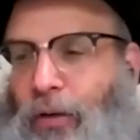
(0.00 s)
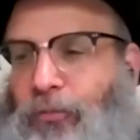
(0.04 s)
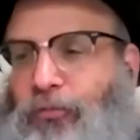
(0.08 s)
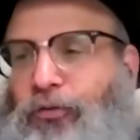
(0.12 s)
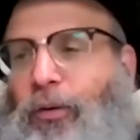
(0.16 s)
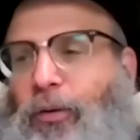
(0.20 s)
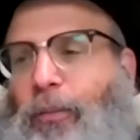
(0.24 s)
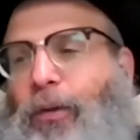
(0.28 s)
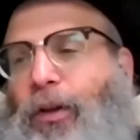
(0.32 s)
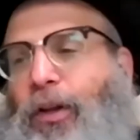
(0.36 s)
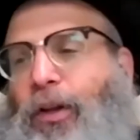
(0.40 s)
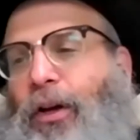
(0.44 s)
comes
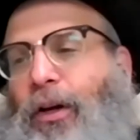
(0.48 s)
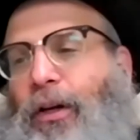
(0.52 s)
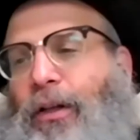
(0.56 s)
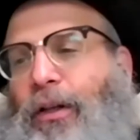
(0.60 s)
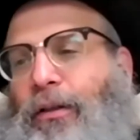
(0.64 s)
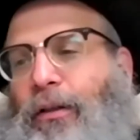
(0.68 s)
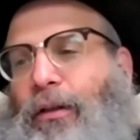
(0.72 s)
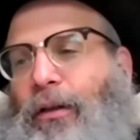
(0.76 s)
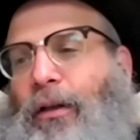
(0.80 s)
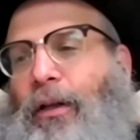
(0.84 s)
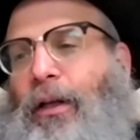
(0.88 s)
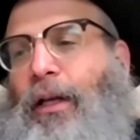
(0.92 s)
from the yud.
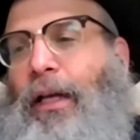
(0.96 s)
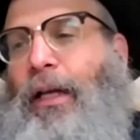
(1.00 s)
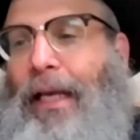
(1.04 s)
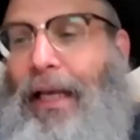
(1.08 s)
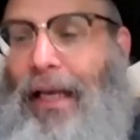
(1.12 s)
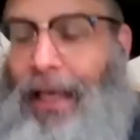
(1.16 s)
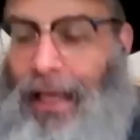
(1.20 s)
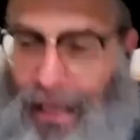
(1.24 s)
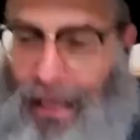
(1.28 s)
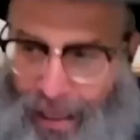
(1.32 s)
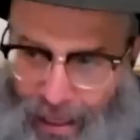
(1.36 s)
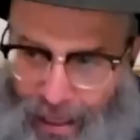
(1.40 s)

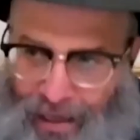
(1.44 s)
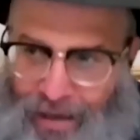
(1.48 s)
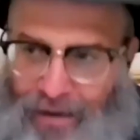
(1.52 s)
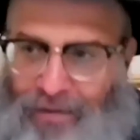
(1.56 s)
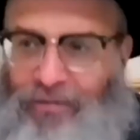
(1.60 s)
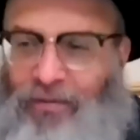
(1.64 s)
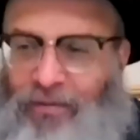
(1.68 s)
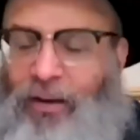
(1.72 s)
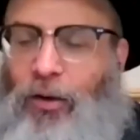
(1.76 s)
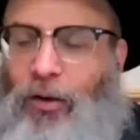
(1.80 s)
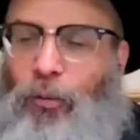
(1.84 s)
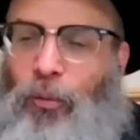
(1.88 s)

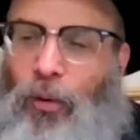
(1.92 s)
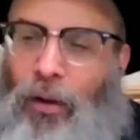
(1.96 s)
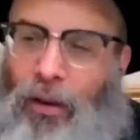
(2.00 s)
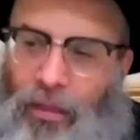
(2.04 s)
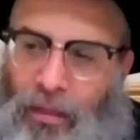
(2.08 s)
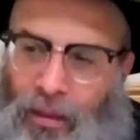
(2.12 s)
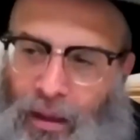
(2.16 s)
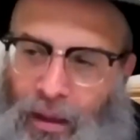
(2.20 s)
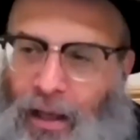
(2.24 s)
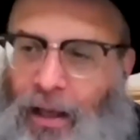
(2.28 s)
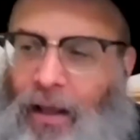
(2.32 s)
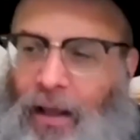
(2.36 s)
Even
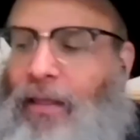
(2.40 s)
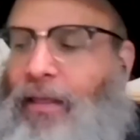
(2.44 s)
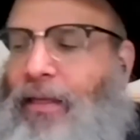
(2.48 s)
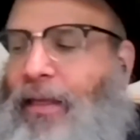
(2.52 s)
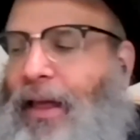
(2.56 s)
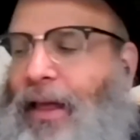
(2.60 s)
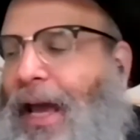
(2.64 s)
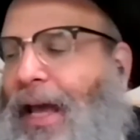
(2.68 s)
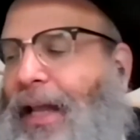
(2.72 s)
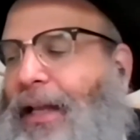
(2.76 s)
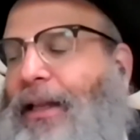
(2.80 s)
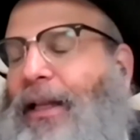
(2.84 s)
within
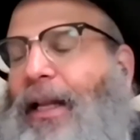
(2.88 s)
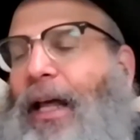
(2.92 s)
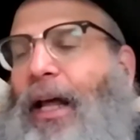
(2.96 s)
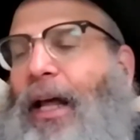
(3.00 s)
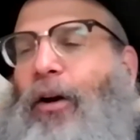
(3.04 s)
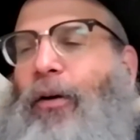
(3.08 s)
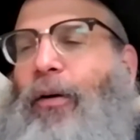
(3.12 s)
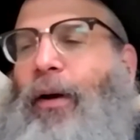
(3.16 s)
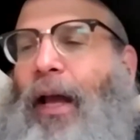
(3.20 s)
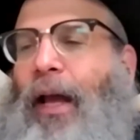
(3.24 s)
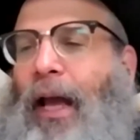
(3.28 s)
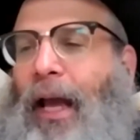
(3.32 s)
that
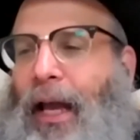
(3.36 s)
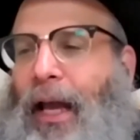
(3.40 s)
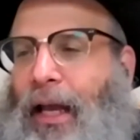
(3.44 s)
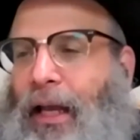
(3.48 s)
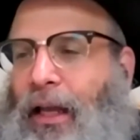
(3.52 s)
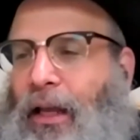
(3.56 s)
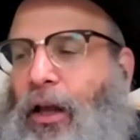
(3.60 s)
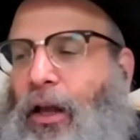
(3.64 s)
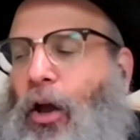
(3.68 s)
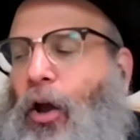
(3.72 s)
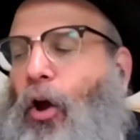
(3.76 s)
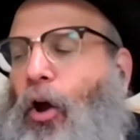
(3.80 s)
letter
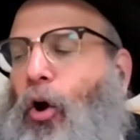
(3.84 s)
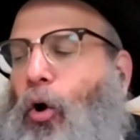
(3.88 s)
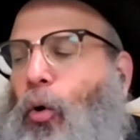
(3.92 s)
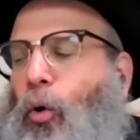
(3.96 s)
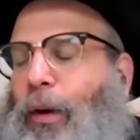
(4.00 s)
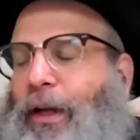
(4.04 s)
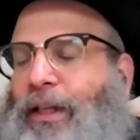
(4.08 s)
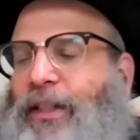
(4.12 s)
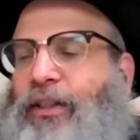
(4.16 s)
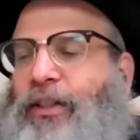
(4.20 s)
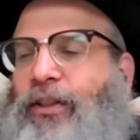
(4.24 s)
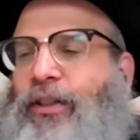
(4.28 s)
hey,
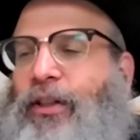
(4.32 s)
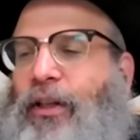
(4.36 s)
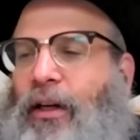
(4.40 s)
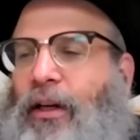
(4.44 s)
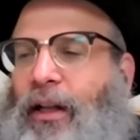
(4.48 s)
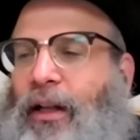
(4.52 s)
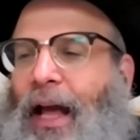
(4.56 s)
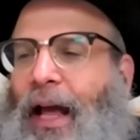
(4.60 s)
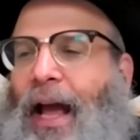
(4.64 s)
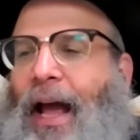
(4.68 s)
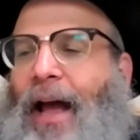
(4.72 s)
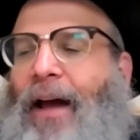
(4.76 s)
we
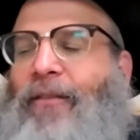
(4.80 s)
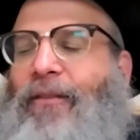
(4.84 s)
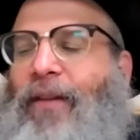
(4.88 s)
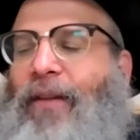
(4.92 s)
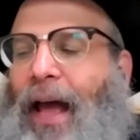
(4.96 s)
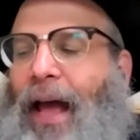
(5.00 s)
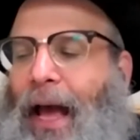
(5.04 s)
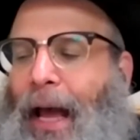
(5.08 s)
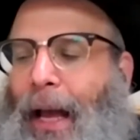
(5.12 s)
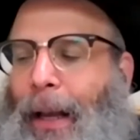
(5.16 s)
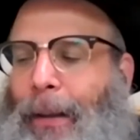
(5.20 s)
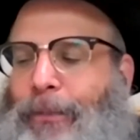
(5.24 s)
still have
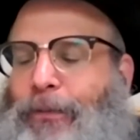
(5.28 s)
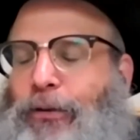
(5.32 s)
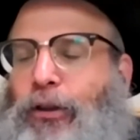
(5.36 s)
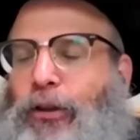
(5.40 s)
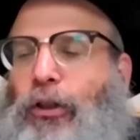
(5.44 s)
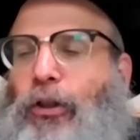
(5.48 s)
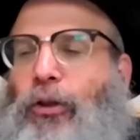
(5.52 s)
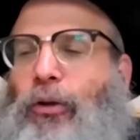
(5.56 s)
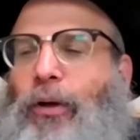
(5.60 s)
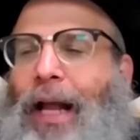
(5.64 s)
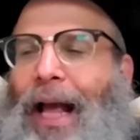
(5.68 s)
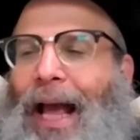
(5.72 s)

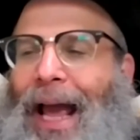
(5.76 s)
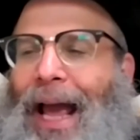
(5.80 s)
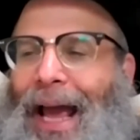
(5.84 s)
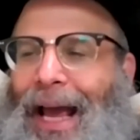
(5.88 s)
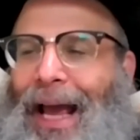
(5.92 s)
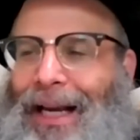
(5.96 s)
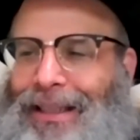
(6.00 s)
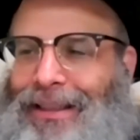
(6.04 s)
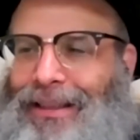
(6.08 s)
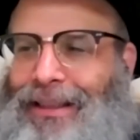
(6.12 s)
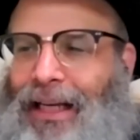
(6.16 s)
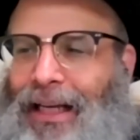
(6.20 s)
absolute
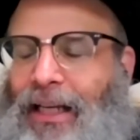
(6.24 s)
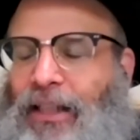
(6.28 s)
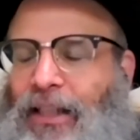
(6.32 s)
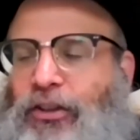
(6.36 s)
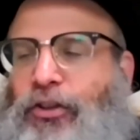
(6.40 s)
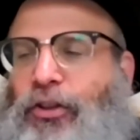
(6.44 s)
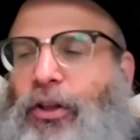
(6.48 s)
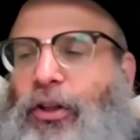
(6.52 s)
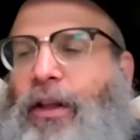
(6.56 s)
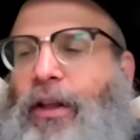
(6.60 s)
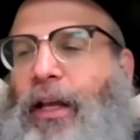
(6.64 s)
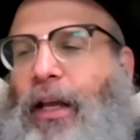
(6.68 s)

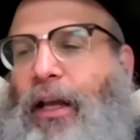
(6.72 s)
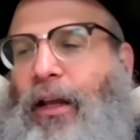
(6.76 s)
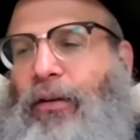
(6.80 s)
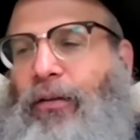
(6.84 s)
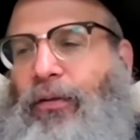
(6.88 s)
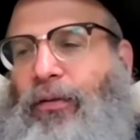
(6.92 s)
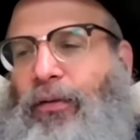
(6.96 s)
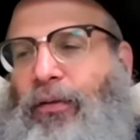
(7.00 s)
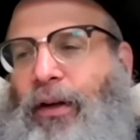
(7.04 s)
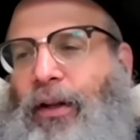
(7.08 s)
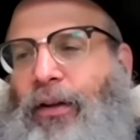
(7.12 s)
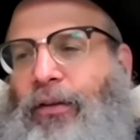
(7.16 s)
access to the
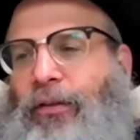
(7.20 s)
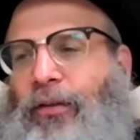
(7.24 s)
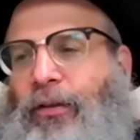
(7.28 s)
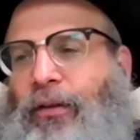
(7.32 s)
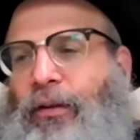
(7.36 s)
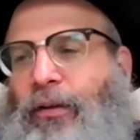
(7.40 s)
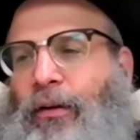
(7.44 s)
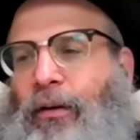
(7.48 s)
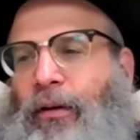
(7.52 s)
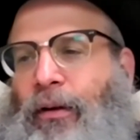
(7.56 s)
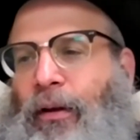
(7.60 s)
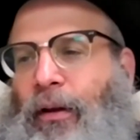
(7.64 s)
infinite.
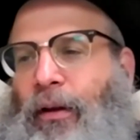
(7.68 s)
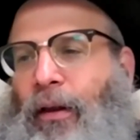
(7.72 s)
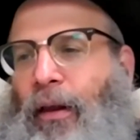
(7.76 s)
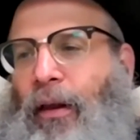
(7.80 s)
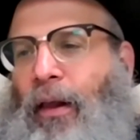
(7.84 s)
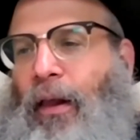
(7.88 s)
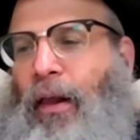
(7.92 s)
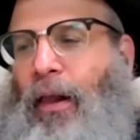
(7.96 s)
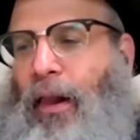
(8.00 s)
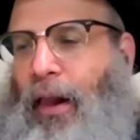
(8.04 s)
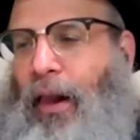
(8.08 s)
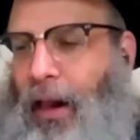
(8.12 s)

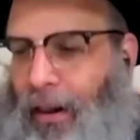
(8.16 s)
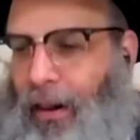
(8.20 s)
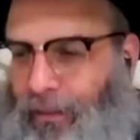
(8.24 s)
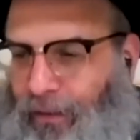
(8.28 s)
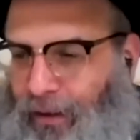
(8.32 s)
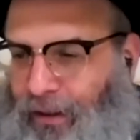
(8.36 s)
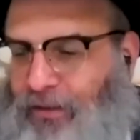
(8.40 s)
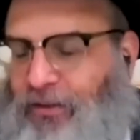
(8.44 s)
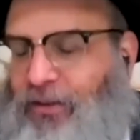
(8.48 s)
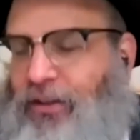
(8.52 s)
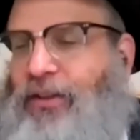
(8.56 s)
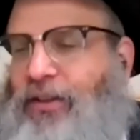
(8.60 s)
And
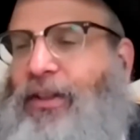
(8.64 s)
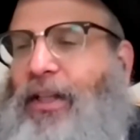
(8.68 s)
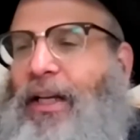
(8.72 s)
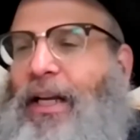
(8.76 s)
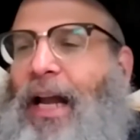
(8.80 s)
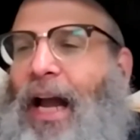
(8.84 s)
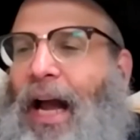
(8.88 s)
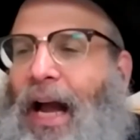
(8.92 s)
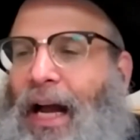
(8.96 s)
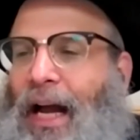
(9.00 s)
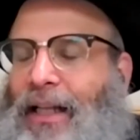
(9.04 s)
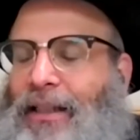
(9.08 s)
this is the
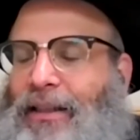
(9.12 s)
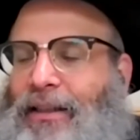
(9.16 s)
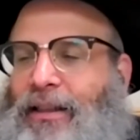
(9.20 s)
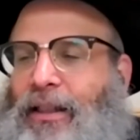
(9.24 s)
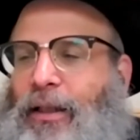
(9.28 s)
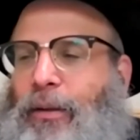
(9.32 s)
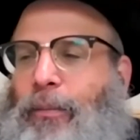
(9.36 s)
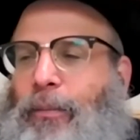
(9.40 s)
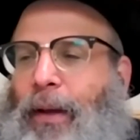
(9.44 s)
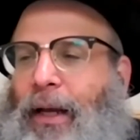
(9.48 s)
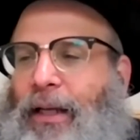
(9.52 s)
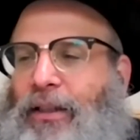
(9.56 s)

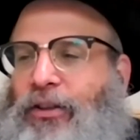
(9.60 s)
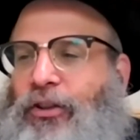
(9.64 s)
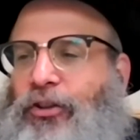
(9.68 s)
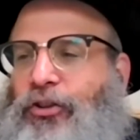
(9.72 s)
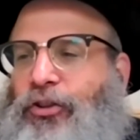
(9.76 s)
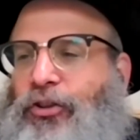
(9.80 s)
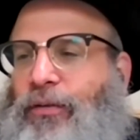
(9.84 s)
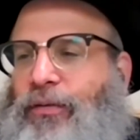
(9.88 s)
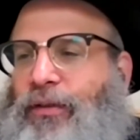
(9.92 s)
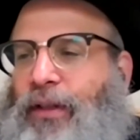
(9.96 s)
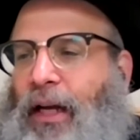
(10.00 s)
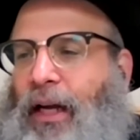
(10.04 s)
constant
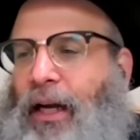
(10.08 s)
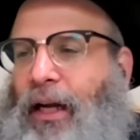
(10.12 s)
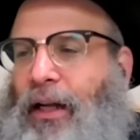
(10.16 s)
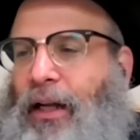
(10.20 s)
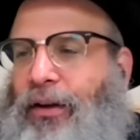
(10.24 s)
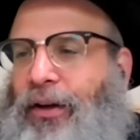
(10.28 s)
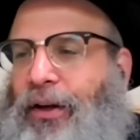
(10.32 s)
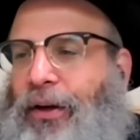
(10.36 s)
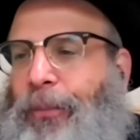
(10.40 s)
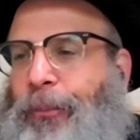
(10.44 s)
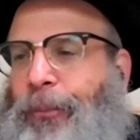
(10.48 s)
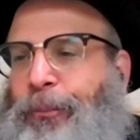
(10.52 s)
message of
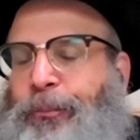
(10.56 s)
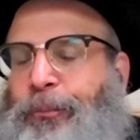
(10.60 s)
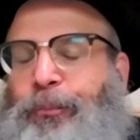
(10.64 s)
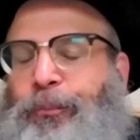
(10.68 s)
Tanya.